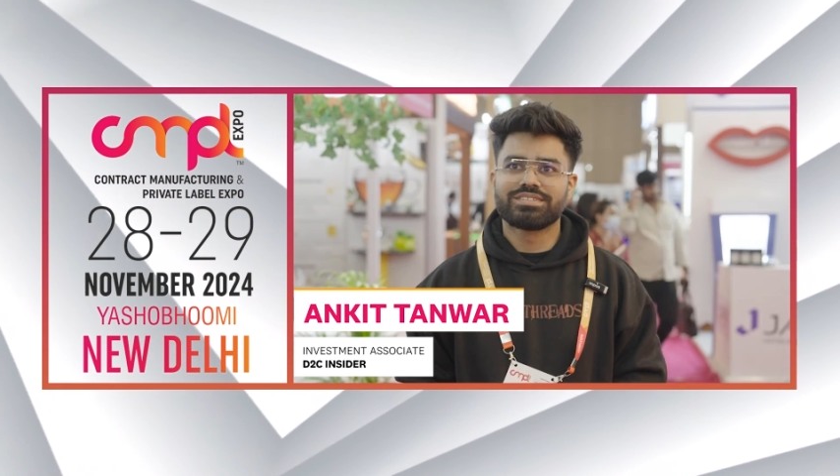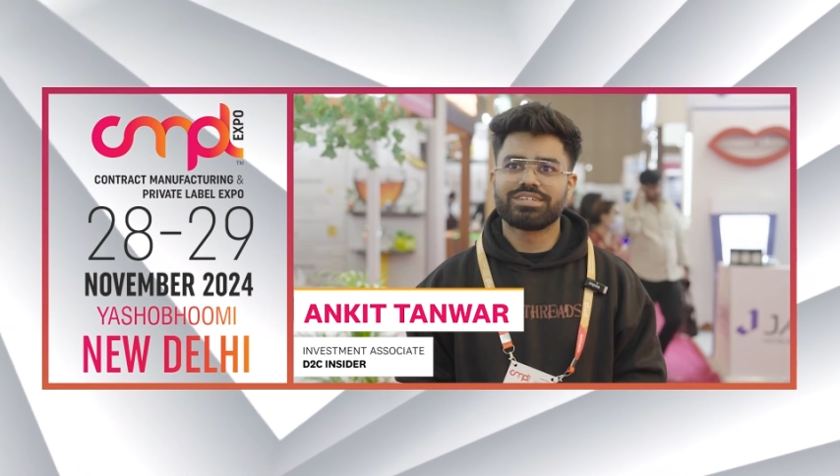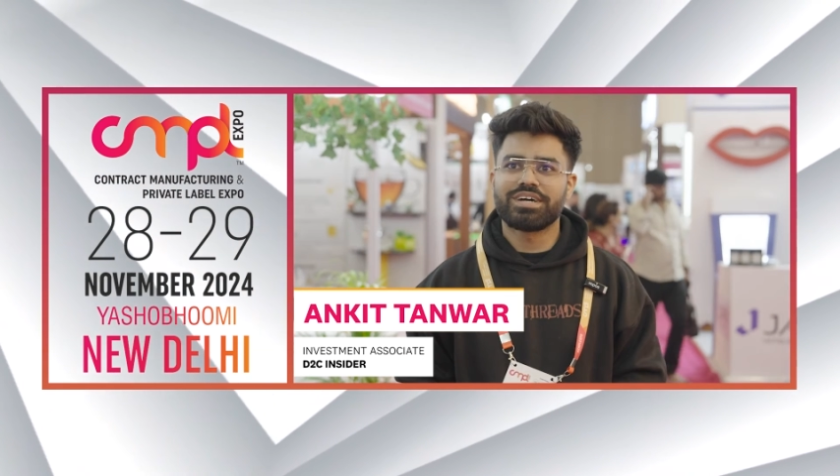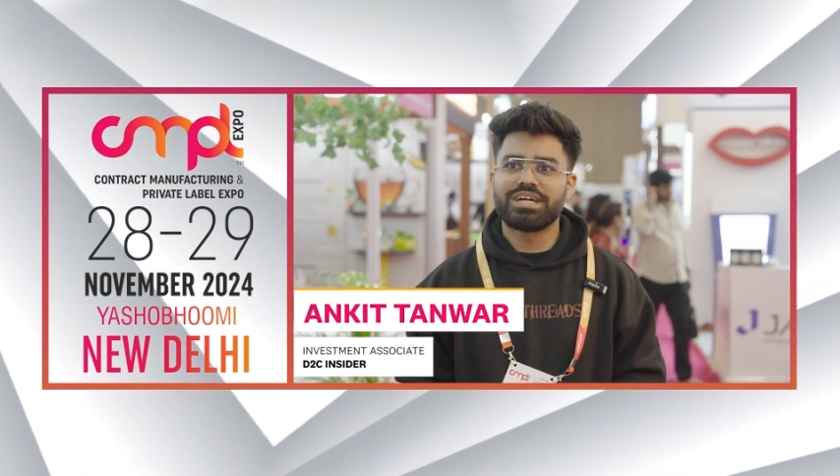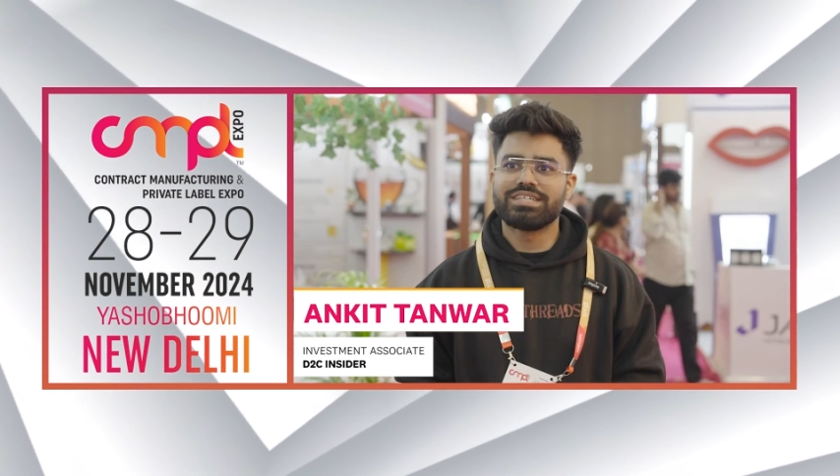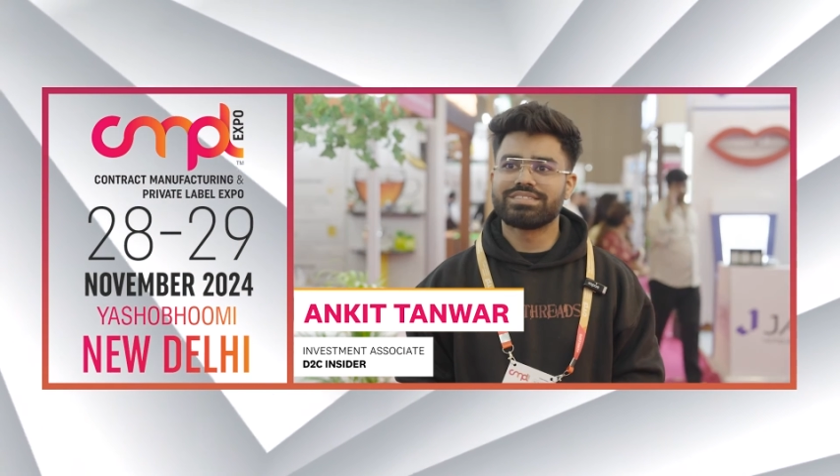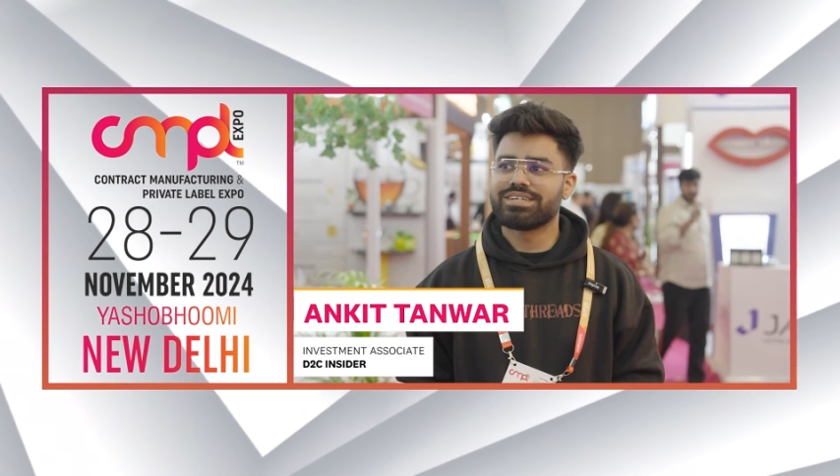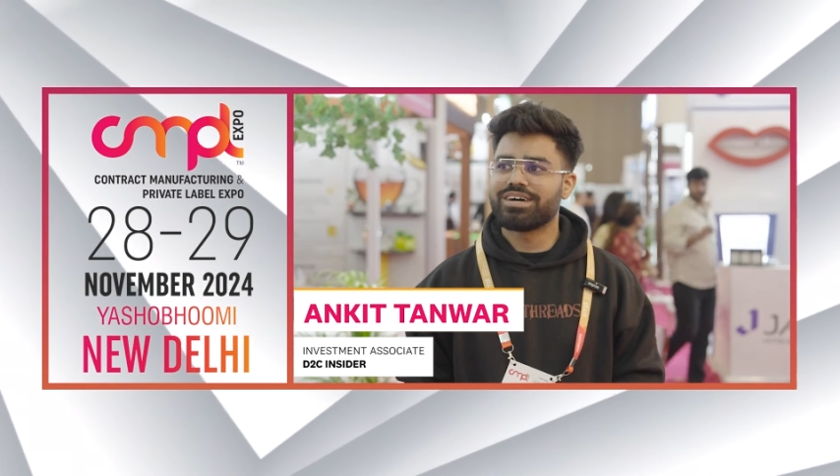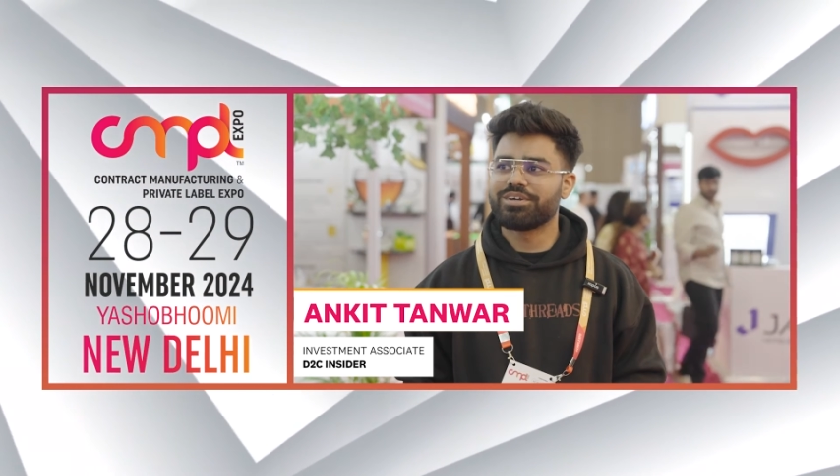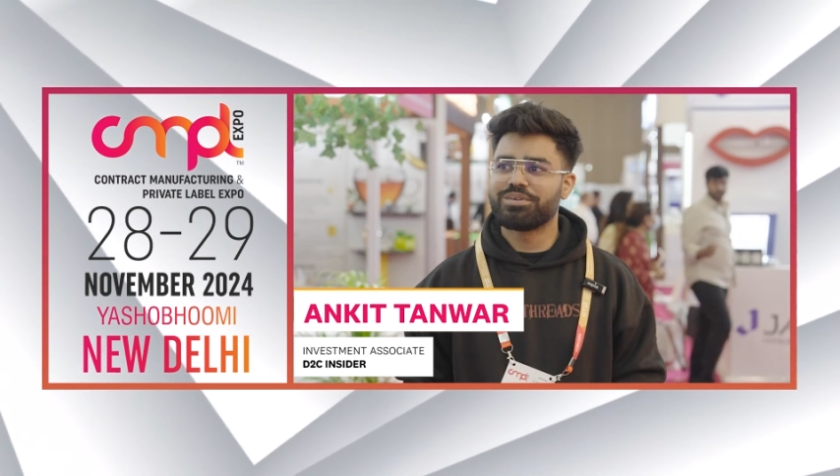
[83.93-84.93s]
So
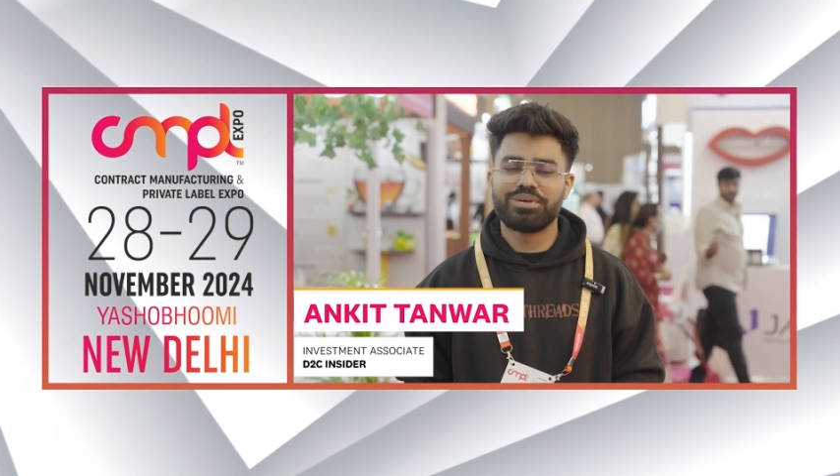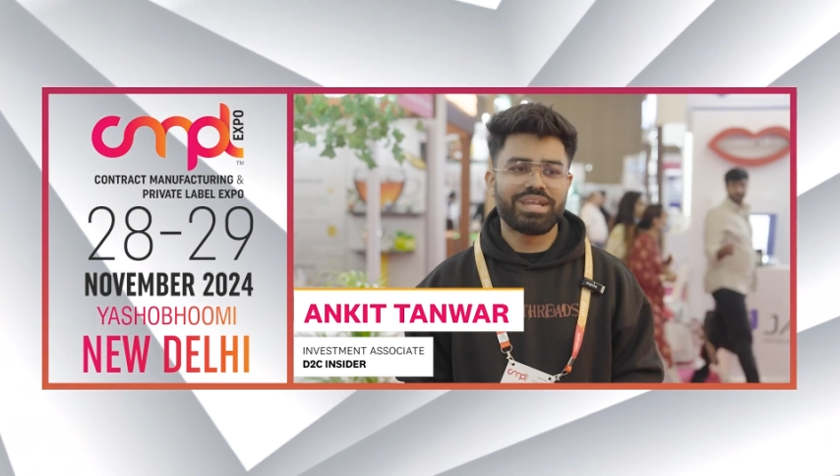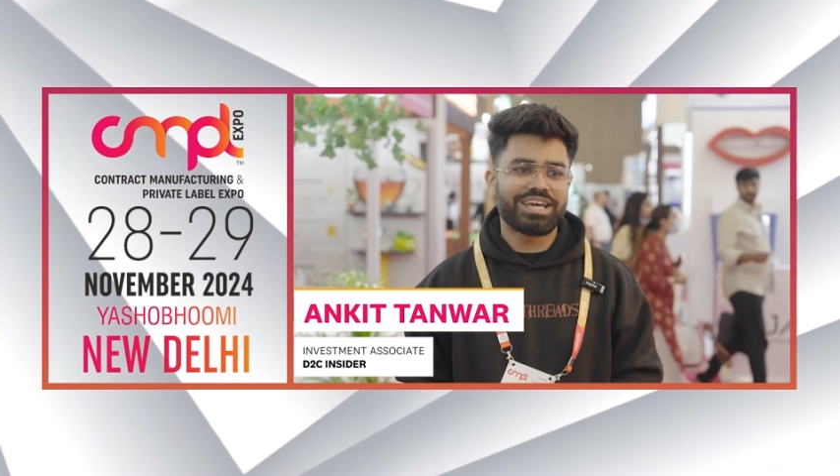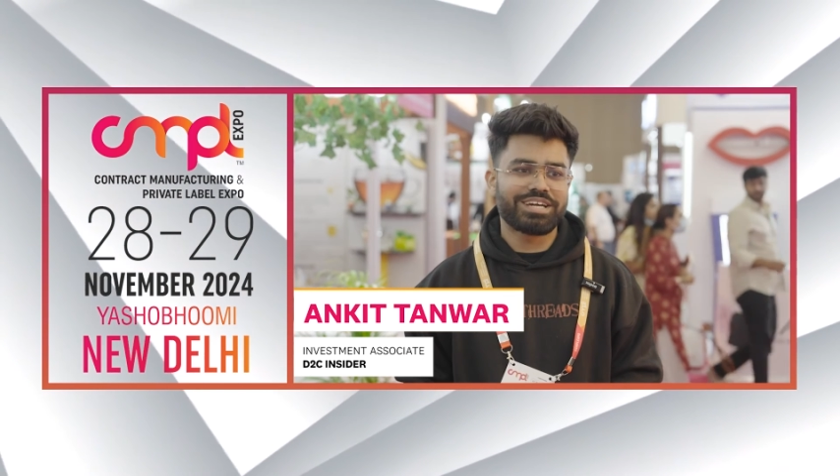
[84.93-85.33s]
it's a unique